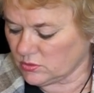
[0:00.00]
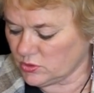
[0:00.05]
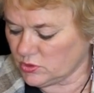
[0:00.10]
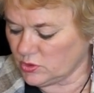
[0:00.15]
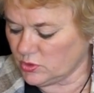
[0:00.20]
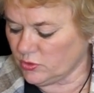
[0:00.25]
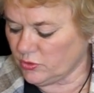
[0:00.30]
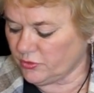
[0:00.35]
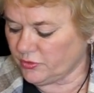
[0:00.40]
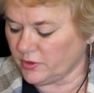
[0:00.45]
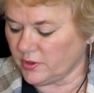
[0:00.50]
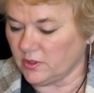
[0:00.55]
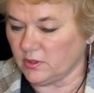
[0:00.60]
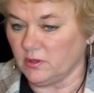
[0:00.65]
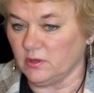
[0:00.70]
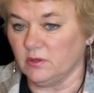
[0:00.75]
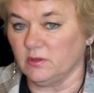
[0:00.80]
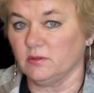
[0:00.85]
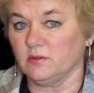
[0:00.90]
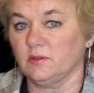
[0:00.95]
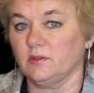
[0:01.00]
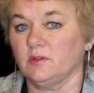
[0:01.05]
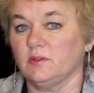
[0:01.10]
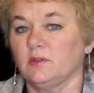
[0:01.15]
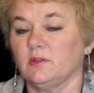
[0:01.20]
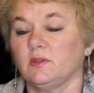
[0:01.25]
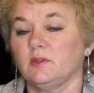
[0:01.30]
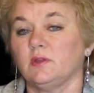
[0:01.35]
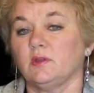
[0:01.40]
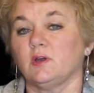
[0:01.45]
do feed
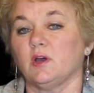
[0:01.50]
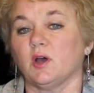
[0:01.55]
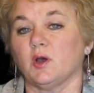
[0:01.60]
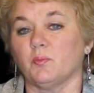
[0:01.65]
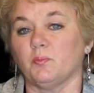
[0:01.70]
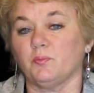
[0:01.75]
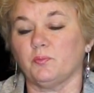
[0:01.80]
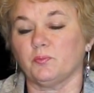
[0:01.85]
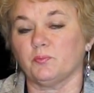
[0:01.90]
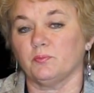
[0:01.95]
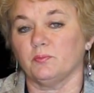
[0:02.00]
a